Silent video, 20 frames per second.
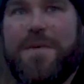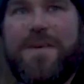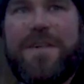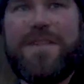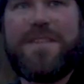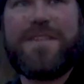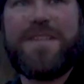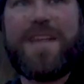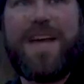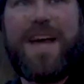
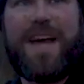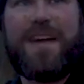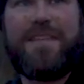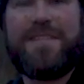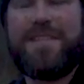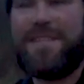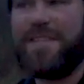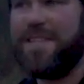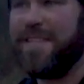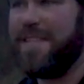birds
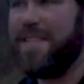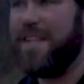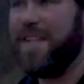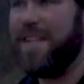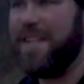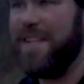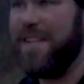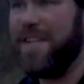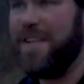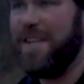there, and uh,
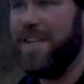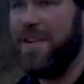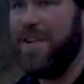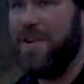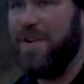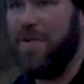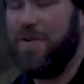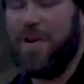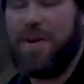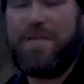
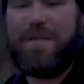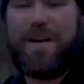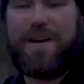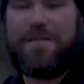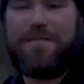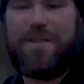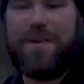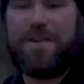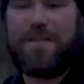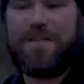or go around
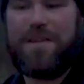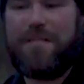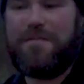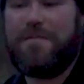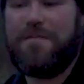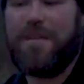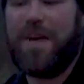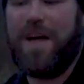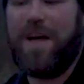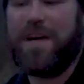and photograph
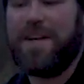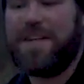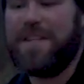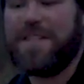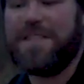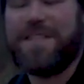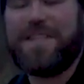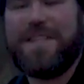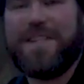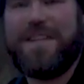
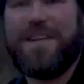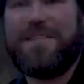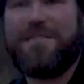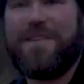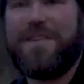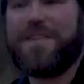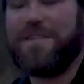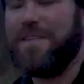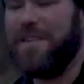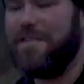flies. I like
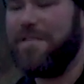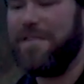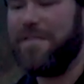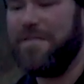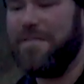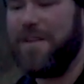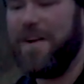photographing